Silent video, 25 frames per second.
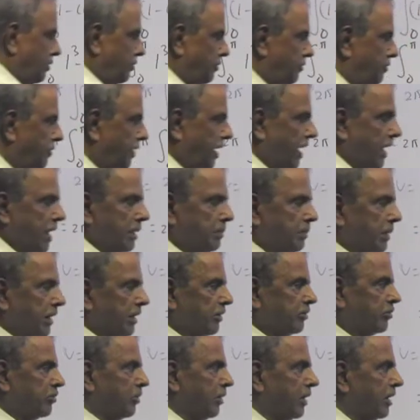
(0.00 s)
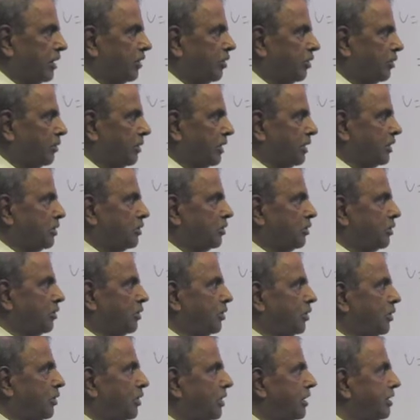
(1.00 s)
5 pi squared over
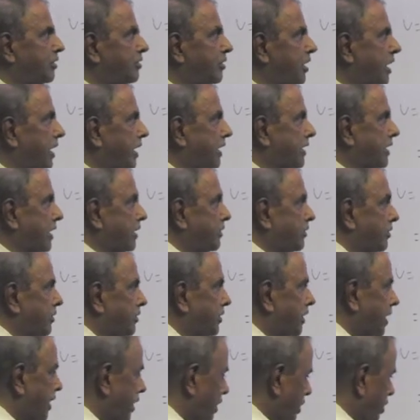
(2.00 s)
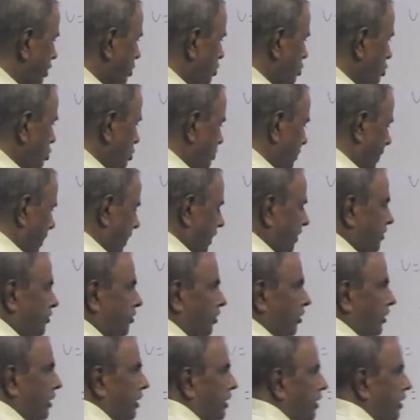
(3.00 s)
2 is, there was a 2 pi, sorry,